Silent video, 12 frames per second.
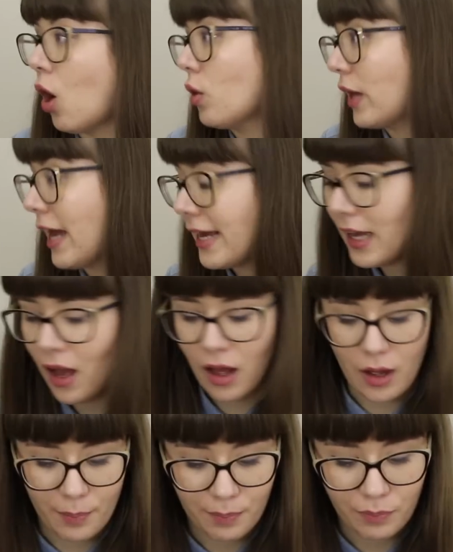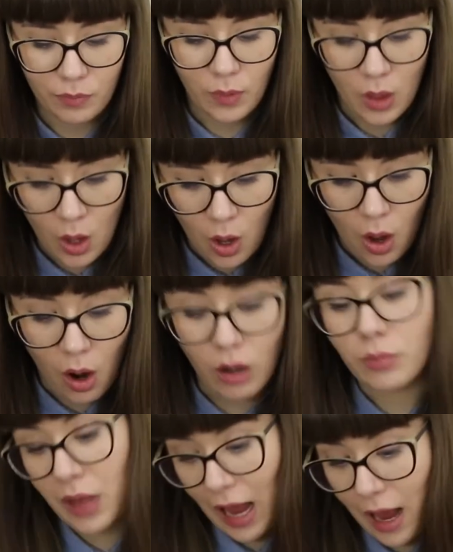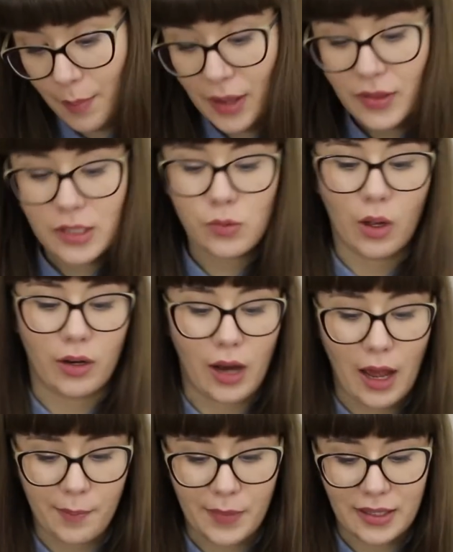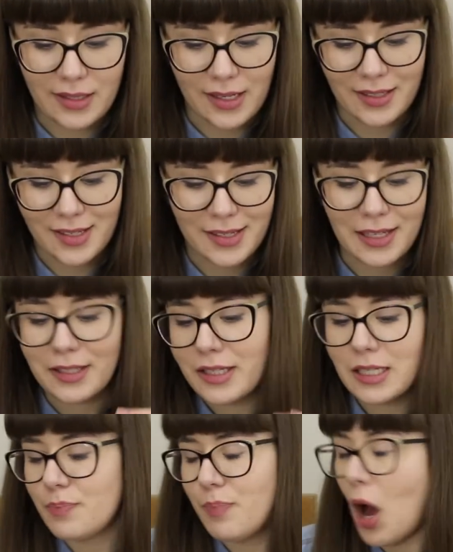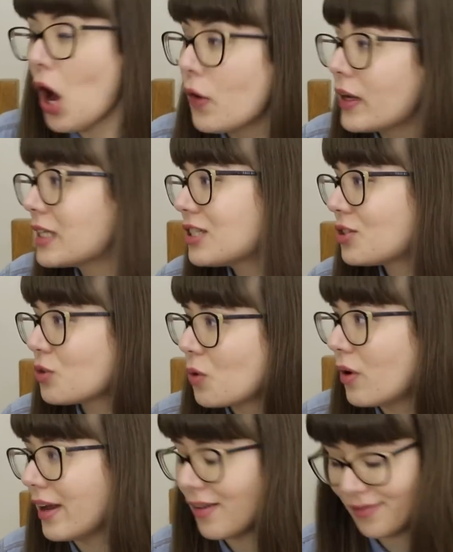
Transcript: Okay, how about this one? It's the inspiring story